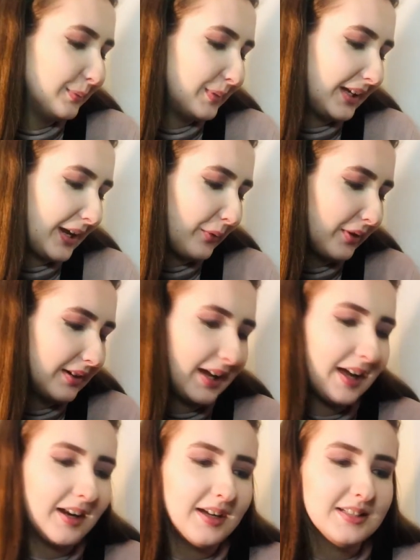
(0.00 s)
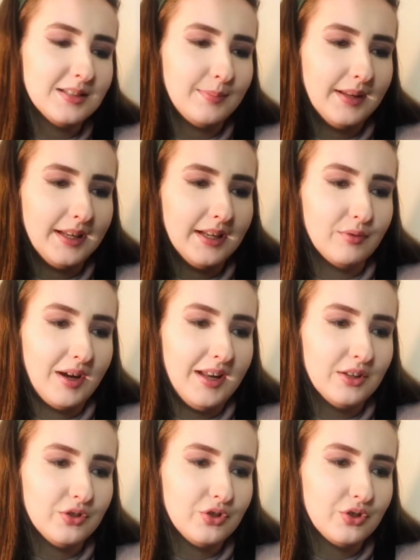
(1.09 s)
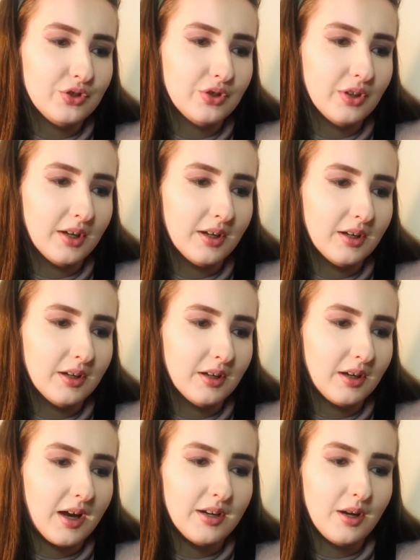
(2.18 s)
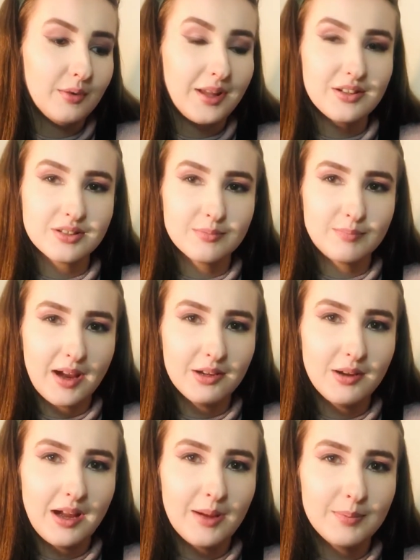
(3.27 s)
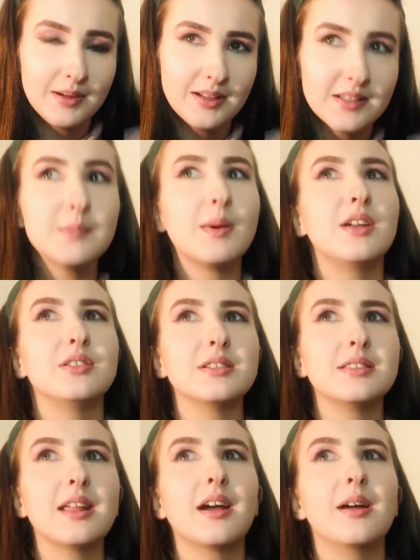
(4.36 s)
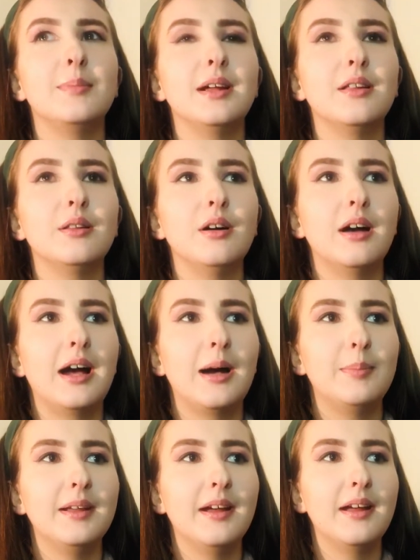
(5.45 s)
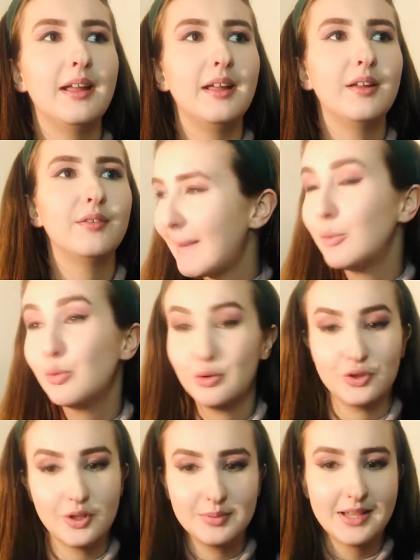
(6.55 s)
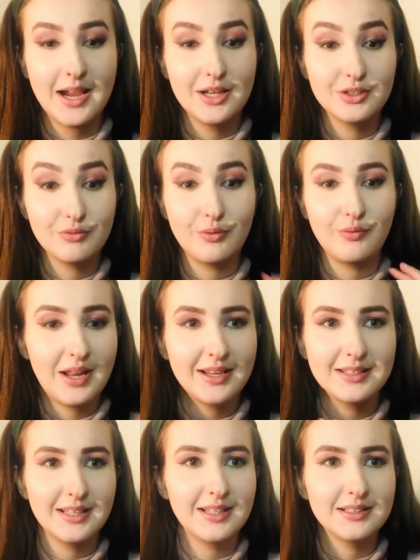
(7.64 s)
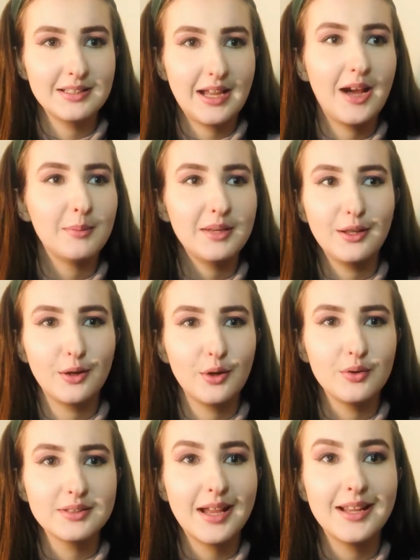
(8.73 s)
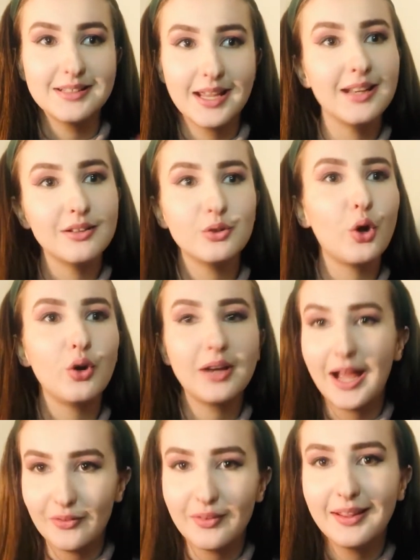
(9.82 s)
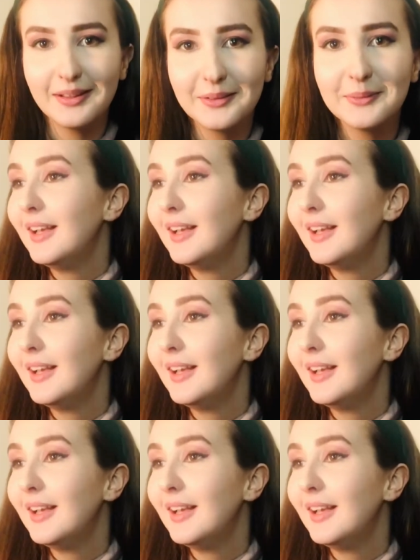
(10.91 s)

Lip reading: But yeah, one day I'd like to be rich. I know that doesn't buy you happiness, but I just think I'd be a lot happier if my wardrobe size reflected how many clothes I intend on having.